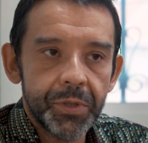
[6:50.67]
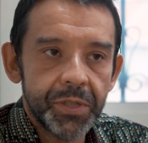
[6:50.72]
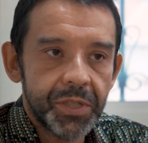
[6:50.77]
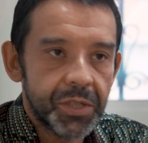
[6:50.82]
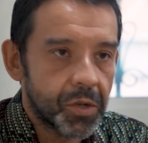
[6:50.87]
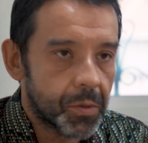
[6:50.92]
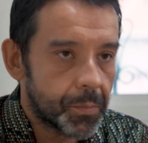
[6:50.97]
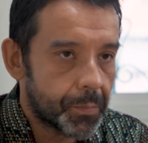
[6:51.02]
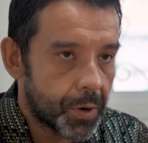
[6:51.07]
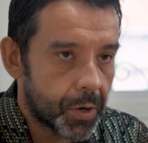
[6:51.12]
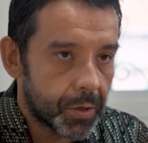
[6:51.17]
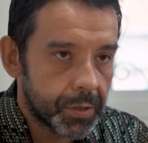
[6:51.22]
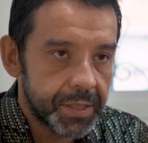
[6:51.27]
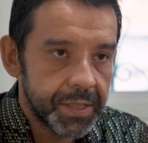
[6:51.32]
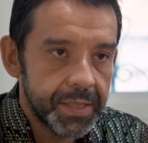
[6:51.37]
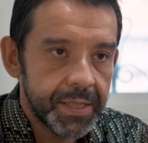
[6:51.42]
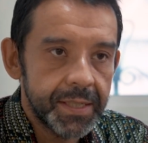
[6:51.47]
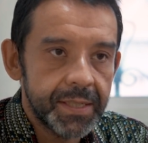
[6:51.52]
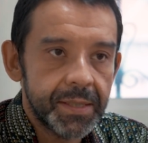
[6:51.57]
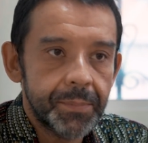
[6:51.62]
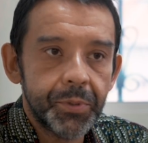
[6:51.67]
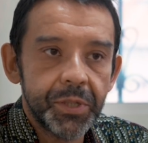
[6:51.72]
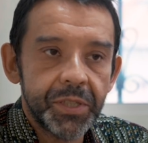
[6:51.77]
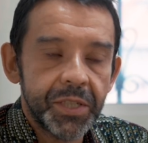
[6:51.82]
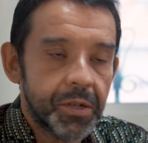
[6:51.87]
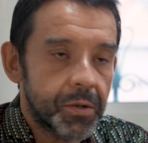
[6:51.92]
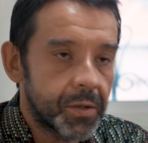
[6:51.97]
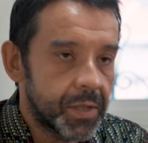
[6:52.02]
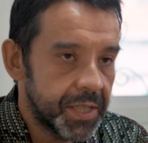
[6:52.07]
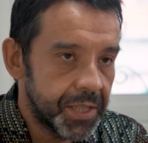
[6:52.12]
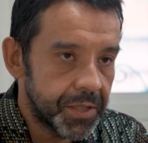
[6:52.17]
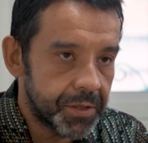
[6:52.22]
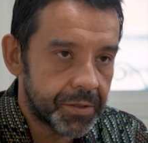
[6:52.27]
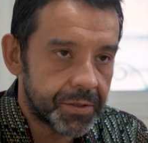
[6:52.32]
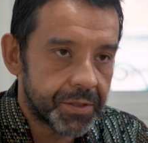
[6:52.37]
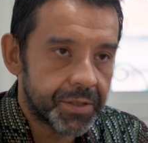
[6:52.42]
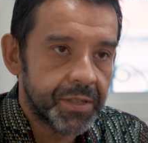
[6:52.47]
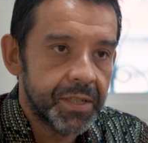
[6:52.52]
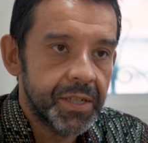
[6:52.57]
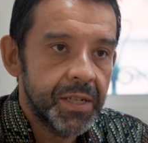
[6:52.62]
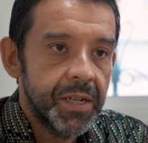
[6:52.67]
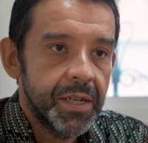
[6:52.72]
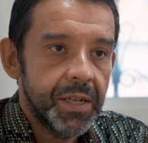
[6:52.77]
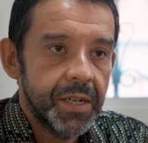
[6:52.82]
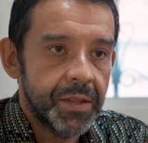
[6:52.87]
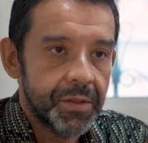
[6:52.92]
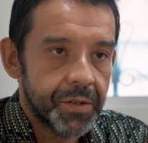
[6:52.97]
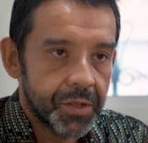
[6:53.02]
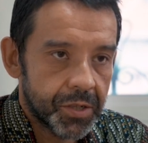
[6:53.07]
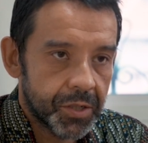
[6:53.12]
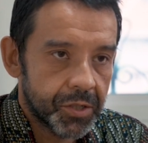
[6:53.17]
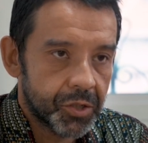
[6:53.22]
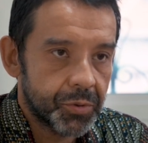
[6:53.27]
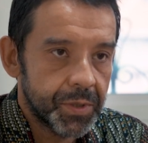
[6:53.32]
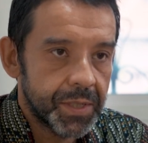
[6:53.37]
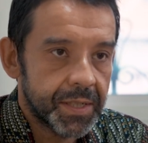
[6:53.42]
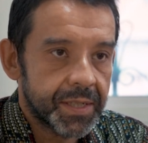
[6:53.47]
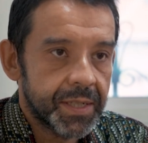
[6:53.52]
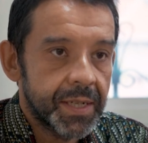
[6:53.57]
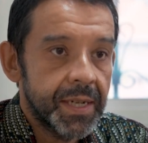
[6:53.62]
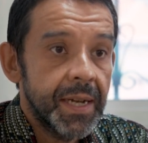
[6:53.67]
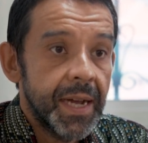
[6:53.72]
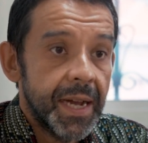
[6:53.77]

political parties, political leaders in the countries,